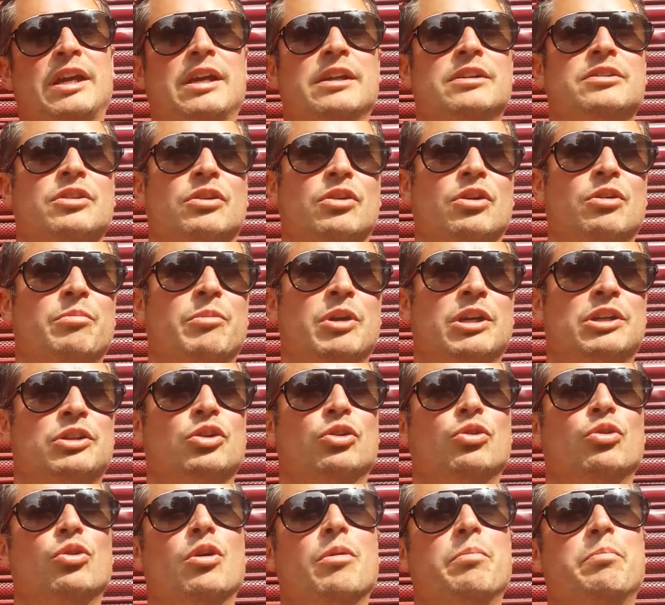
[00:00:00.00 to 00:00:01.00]
kids. I've got my
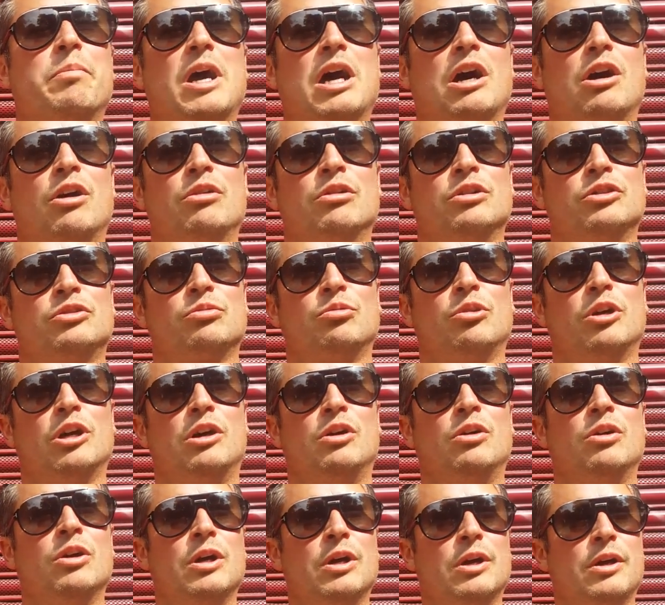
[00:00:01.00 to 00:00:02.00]
daughter Bo as
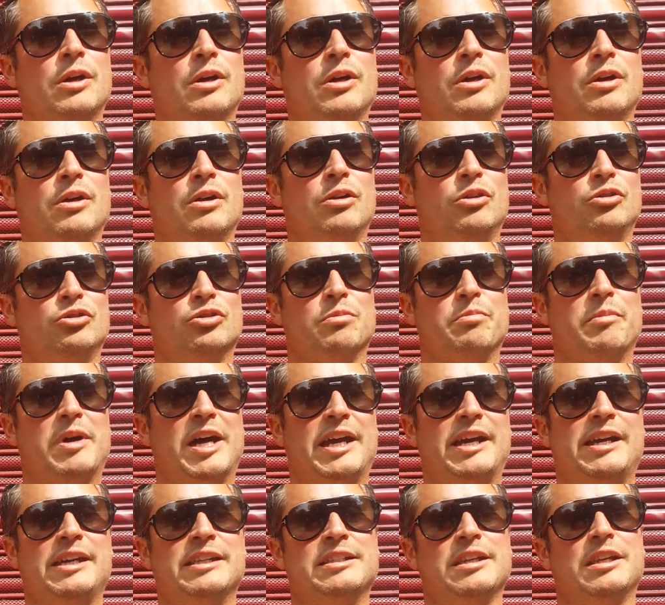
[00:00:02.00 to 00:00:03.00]
well, who's
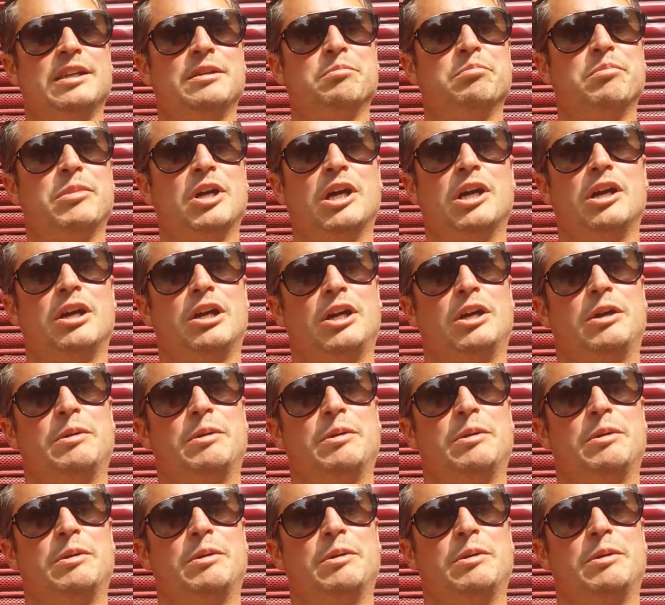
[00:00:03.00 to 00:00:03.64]
amazing. But